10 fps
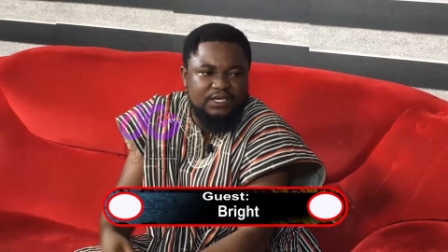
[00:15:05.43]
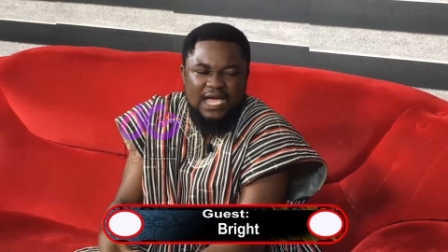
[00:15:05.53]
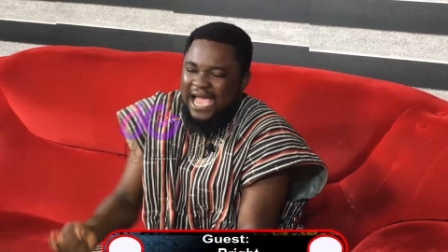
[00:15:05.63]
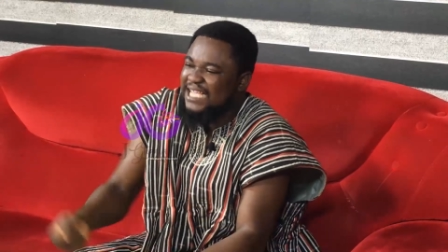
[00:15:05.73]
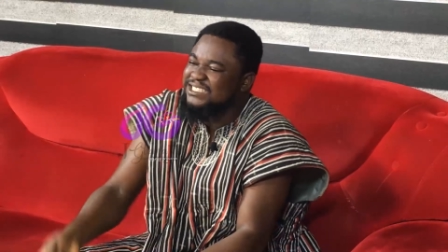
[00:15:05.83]
bi
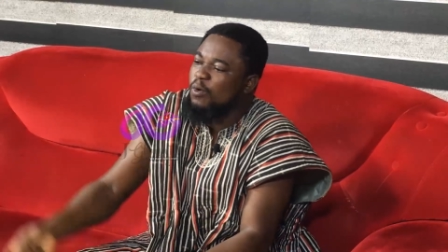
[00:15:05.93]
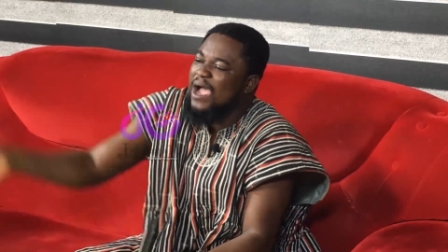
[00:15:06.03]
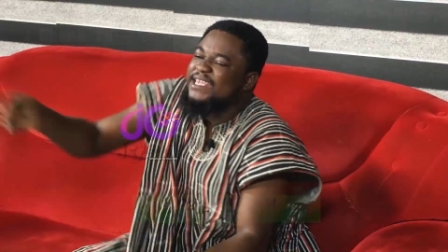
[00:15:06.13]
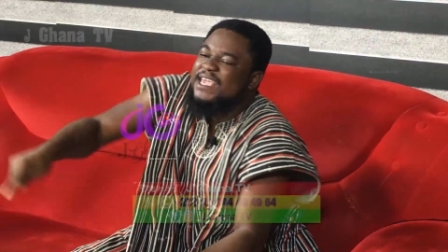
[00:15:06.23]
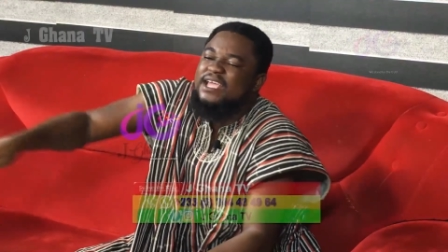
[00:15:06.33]
and I say
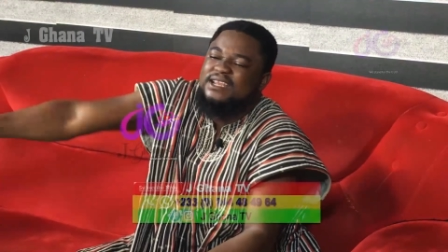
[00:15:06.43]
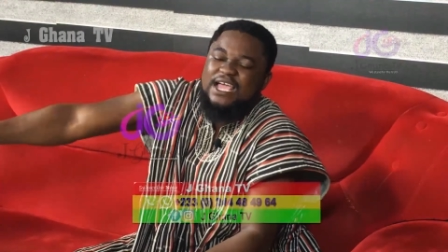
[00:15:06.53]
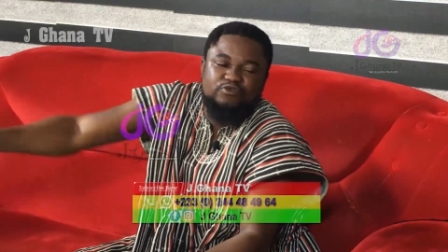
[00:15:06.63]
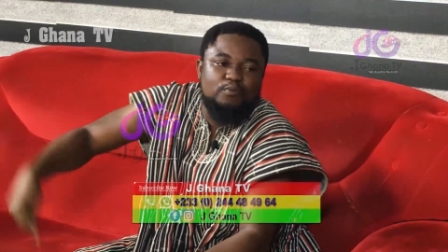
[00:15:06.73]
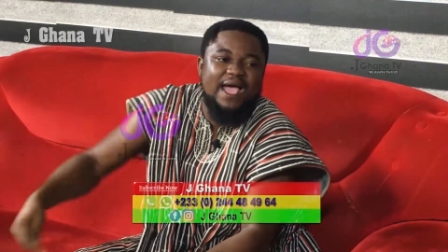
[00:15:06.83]
why ye
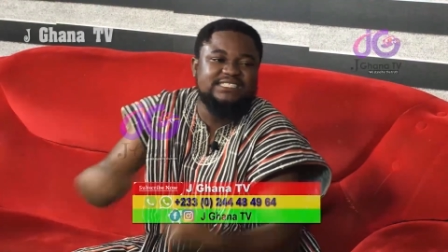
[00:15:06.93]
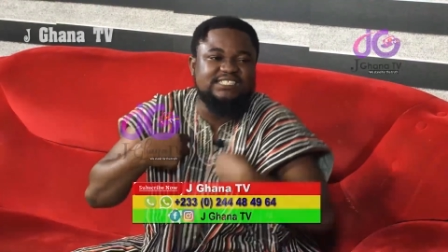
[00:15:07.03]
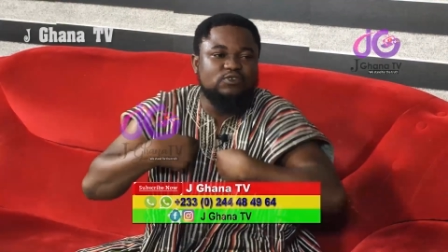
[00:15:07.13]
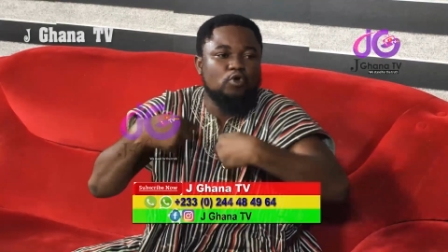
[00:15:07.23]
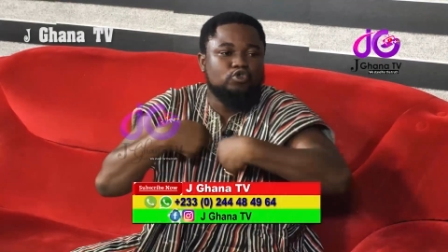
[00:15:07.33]
adwuma
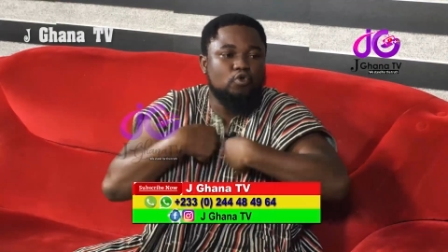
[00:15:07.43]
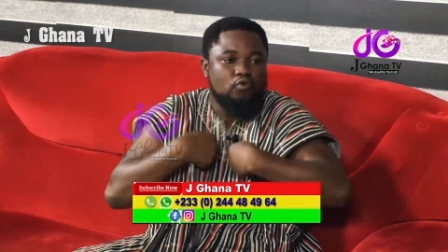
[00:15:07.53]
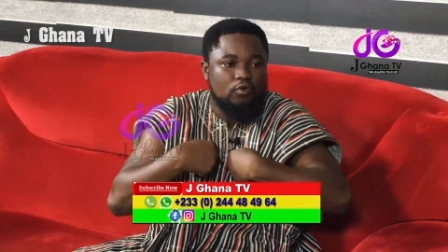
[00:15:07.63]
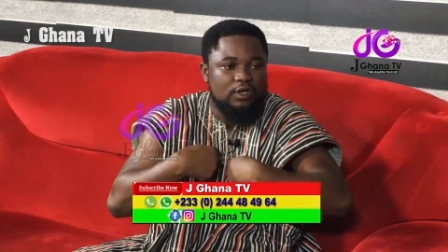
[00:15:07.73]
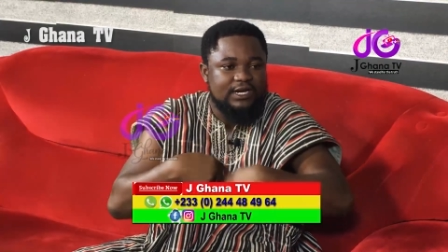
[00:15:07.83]
ese se
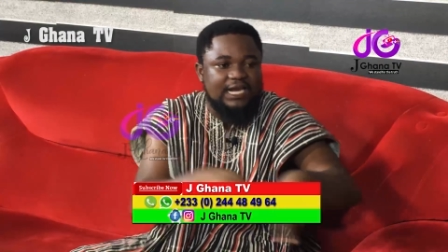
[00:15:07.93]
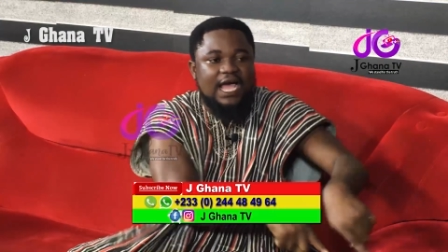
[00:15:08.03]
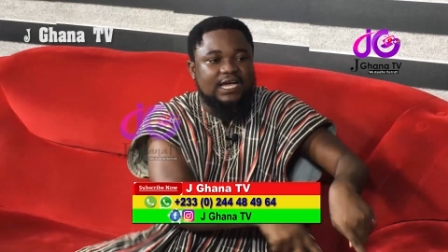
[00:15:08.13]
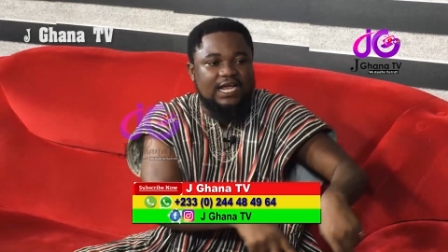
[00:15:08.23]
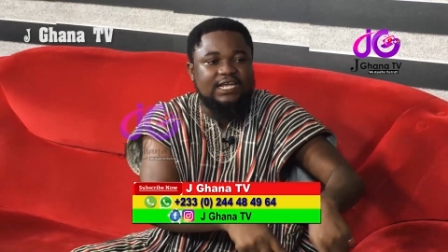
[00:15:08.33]
ono
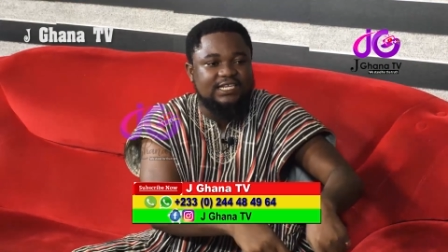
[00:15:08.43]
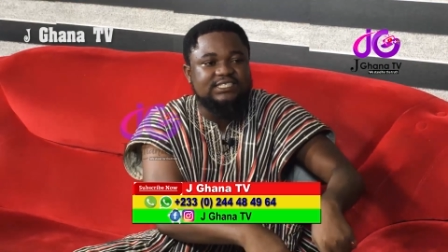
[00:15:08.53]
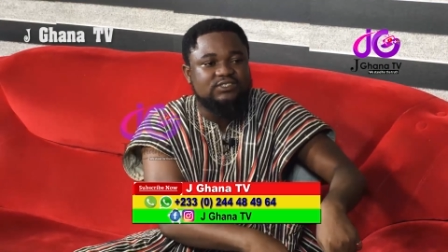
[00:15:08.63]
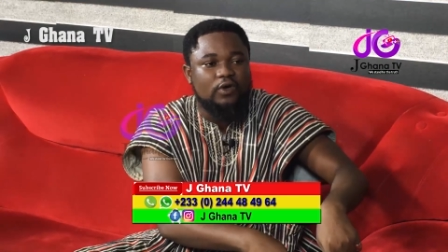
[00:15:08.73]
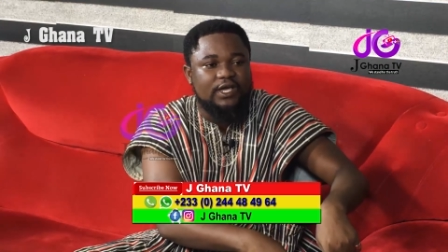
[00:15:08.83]
nana agrada ne se se